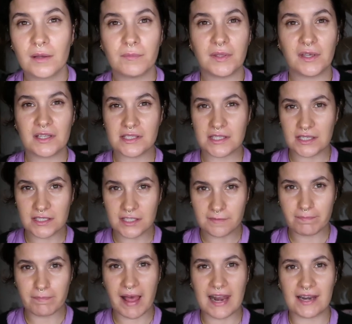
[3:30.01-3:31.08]
But you can see it's
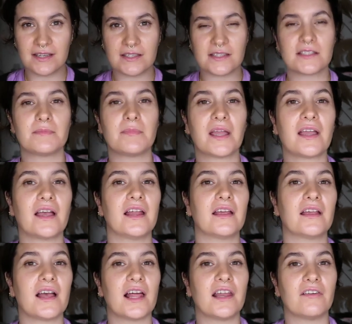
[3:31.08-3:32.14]
just balanced my kind
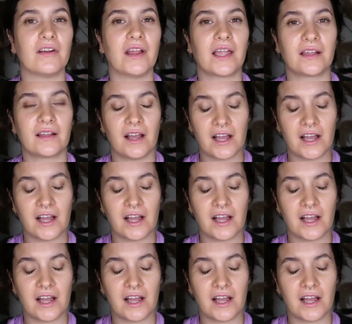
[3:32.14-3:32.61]
of colouring.